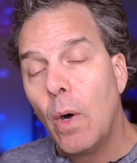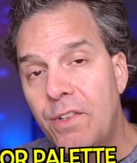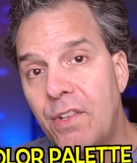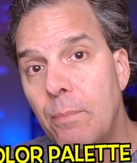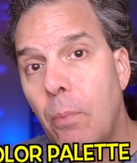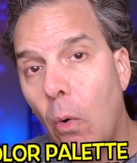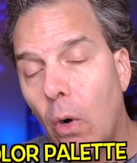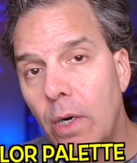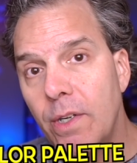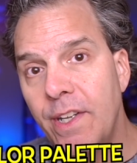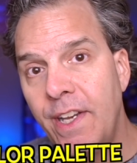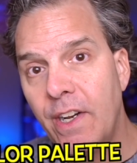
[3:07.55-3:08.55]
What's
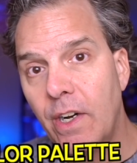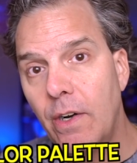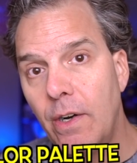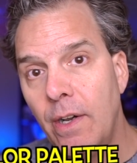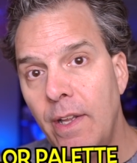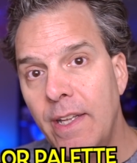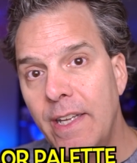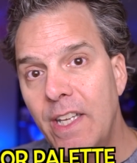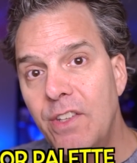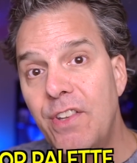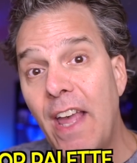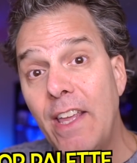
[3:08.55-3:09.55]
important here
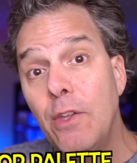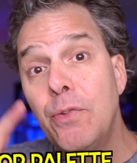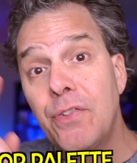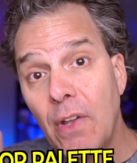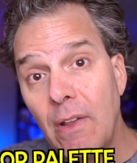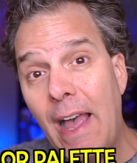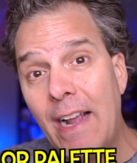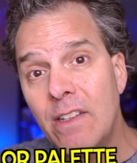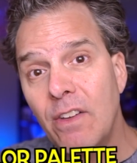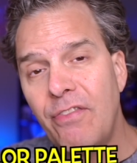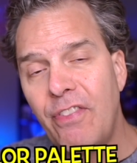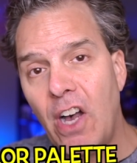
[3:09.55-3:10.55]
is that you
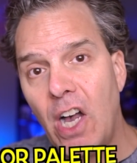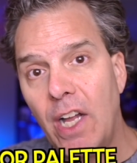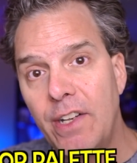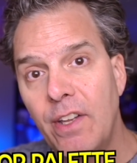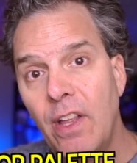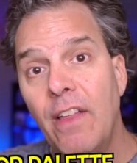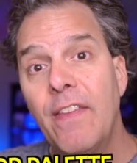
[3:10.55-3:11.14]
select a font,